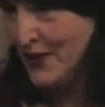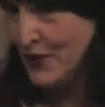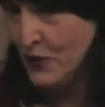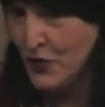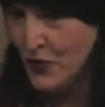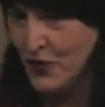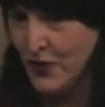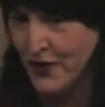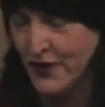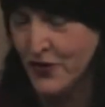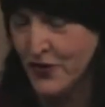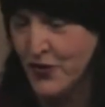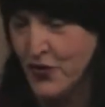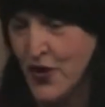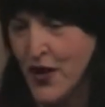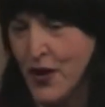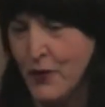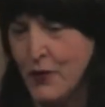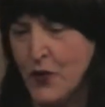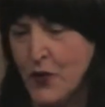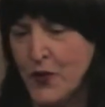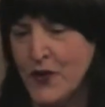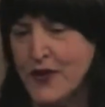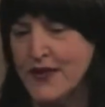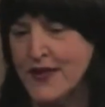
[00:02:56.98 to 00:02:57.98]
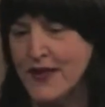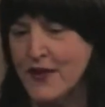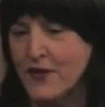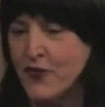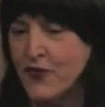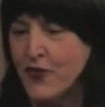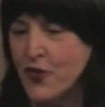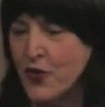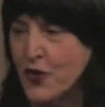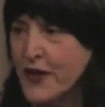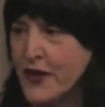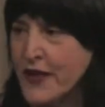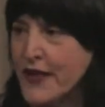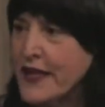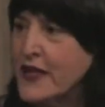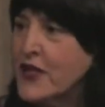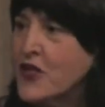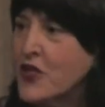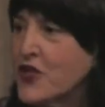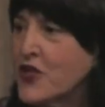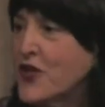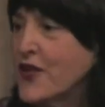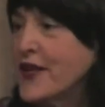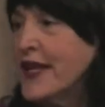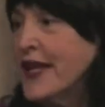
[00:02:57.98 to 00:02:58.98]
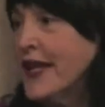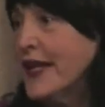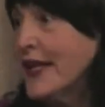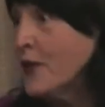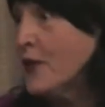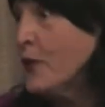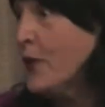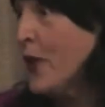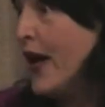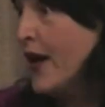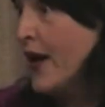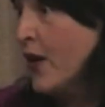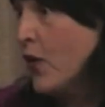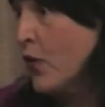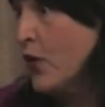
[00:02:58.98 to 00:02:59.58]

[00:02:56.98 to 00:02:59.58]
little drama was unfolding, and she'd held back one